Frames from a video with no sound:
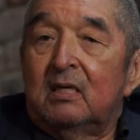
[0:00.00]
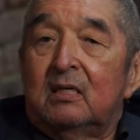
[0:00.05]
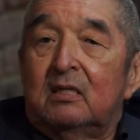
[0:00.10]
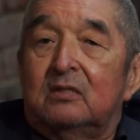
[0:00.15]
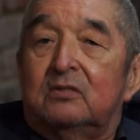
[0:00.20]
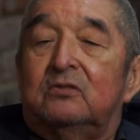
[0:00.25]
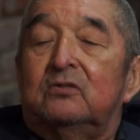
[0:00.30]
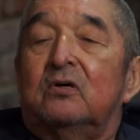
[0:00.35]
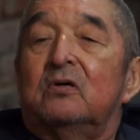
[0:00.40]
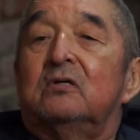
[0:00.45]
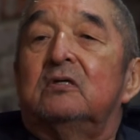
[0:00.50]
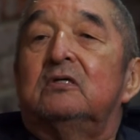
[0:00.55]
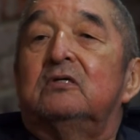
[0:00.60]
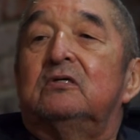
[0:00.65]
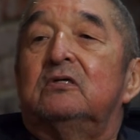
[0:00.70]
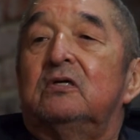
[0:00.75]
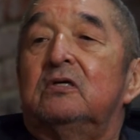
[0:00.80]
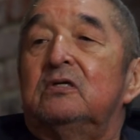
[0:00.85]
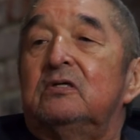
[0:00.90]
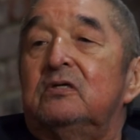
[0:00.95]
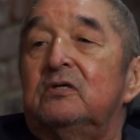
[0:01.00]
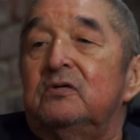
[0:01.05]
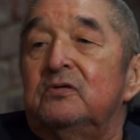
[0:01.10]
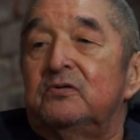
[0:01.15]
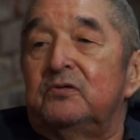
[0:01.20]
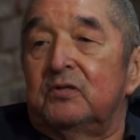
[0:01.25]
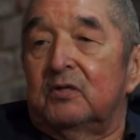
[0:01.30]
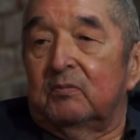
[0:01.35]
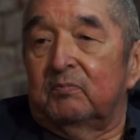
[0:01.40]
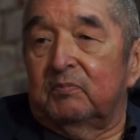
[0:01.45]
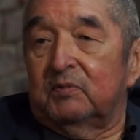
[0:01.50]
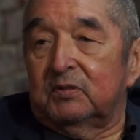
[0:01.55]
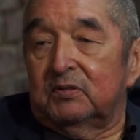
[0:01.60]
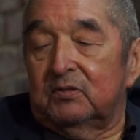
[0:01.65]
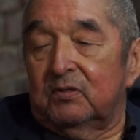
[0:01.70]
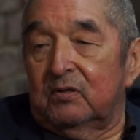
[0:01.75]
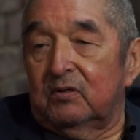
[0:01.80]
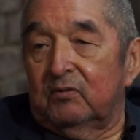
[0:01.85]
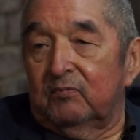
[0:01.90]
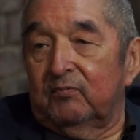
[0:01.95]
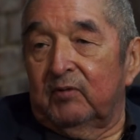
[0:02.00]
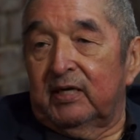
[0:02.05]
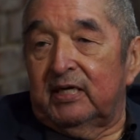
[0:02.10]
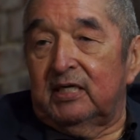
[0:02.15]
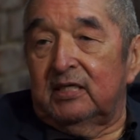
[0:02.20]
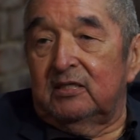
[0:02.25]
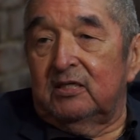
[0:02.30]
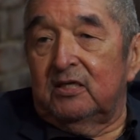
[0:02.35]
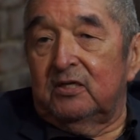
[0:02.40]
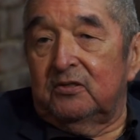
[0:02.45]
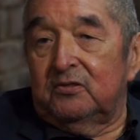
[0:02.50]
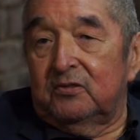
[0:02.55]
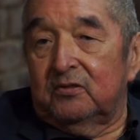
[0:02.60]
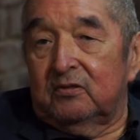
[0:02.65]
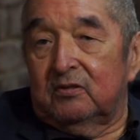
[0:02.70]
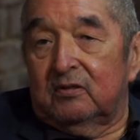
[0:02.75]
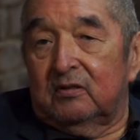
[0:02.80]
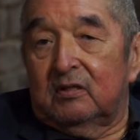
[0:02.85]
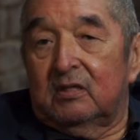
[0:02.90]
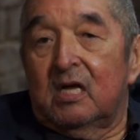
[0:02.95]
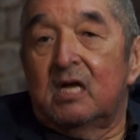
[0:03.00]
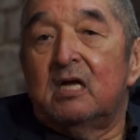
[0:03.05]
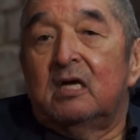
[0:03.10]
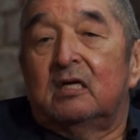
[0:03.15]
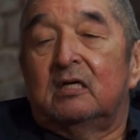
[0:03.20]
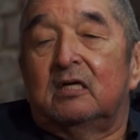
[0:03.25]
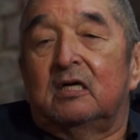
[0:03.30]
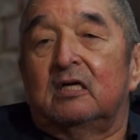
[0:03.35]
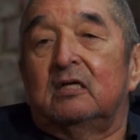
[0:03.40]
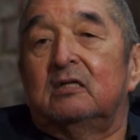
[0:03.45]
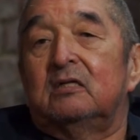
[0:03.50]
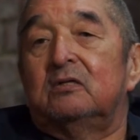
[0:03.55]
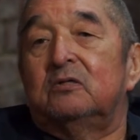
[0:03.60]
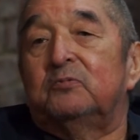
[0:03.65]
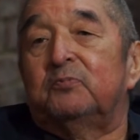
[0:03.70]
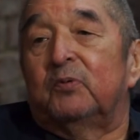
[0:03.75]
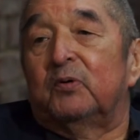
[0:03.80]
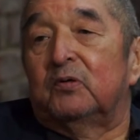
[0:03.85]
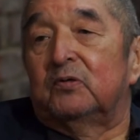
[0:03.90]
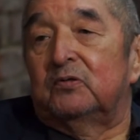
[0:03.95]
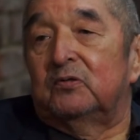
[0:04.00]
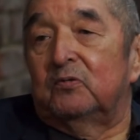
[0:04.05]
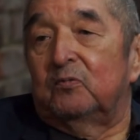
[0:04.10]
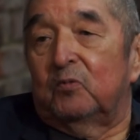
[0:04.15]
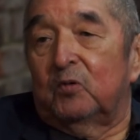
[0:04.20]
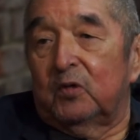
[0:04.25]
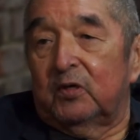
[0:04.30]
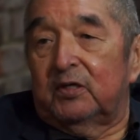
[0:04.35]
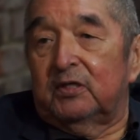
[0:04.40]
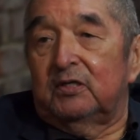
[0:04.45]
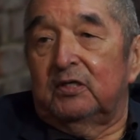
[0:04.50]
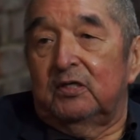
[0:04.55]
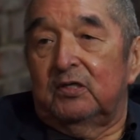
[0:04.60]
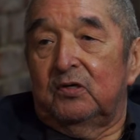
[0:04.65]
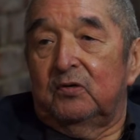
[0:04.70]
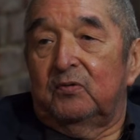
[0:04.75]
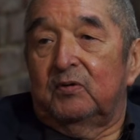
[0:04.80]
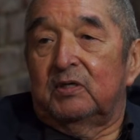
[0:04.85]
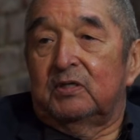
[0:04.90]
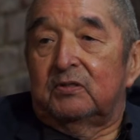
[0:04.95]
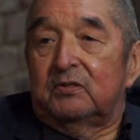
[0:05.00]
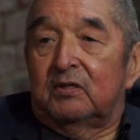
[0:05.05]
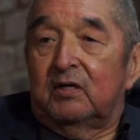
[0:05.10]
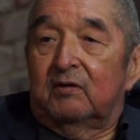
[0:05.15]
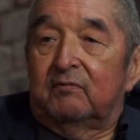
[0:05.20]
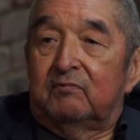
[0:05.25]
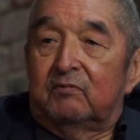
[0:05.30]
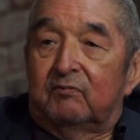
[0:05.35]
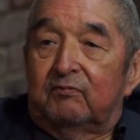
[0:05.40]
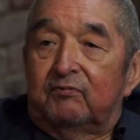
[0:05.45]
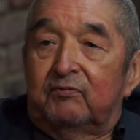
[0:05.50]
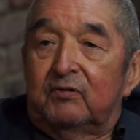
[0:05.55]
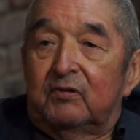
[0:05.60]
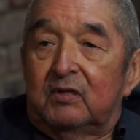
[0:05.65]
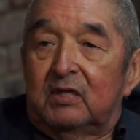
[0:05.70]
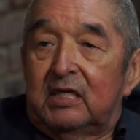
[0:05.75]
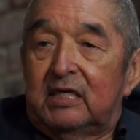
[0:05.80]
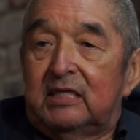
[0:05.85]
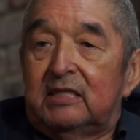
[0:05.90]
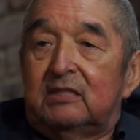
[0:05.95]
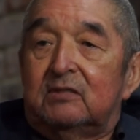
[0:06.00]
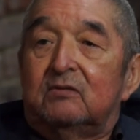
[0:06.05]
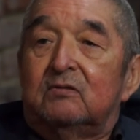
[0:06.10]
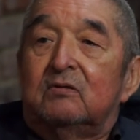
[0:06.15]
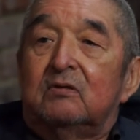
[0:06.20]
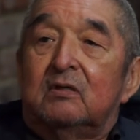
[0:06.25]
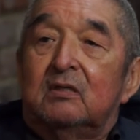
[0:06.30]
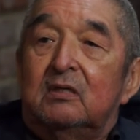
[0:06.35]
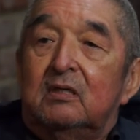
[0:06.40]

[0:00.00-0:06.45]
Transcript: a start of citizenship, a start of recognition. Can this person work in the U.S.? You have to fill that out,